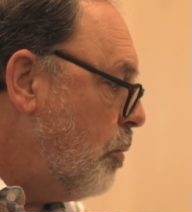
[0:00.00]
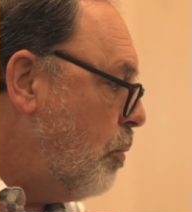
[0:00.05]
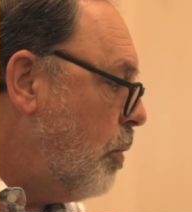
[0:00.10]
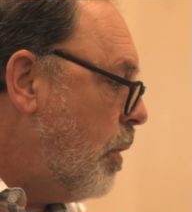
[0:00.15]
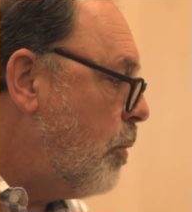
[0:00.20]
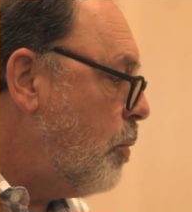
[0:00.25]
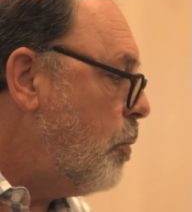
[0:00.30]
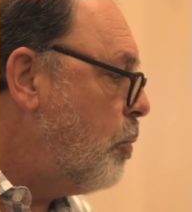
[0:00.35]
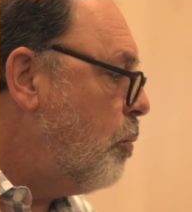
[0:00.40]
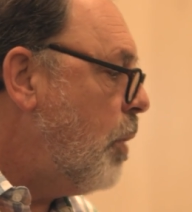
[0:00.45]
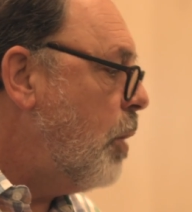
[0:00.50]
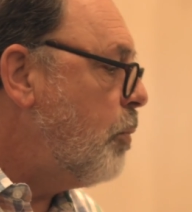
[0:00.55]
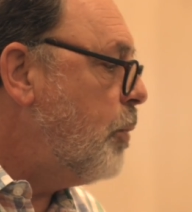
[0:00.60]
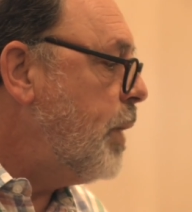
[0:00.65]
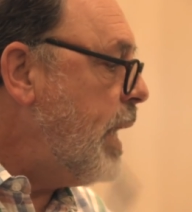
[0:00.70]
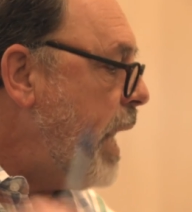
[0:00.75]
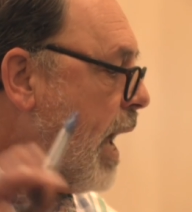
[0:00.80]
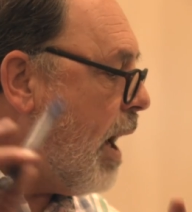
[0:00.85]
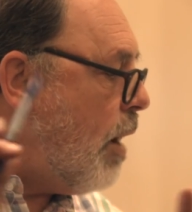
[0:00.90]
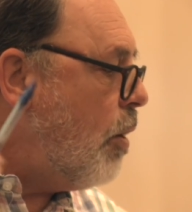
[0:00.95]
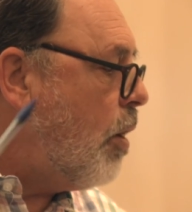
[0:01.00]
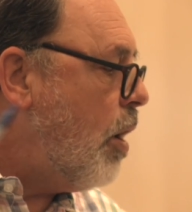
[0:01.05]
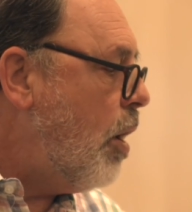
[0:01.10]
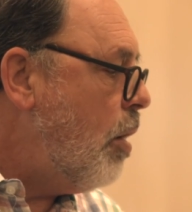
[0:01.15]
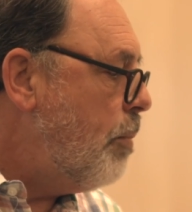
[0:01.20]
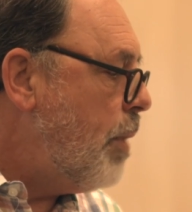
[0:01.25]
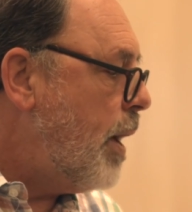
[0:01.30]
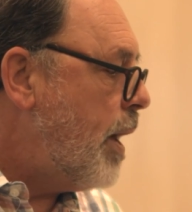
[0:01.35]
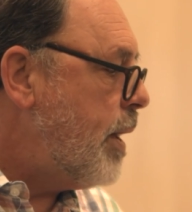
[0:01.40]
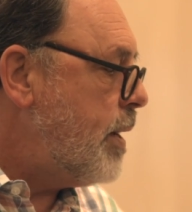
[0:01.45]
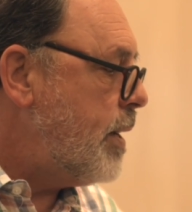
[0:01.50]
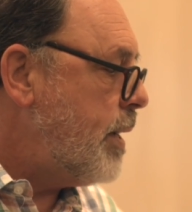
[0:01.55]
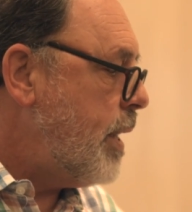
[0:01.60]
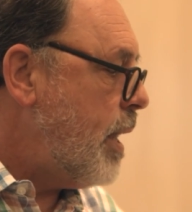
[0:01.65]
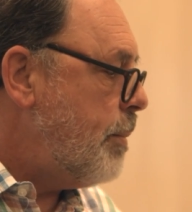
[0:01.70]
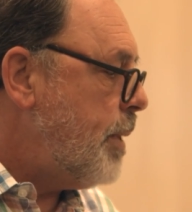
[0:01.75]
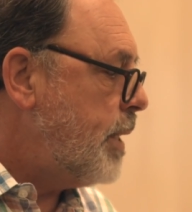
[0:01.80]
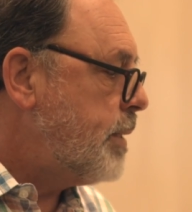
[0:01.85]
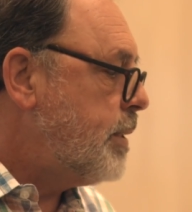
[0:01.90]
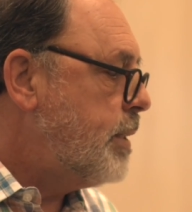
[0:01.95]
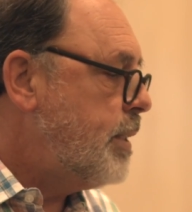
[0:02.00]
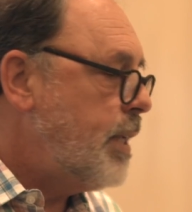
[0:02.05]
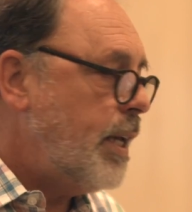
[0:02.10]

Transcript: what we now call biodynamics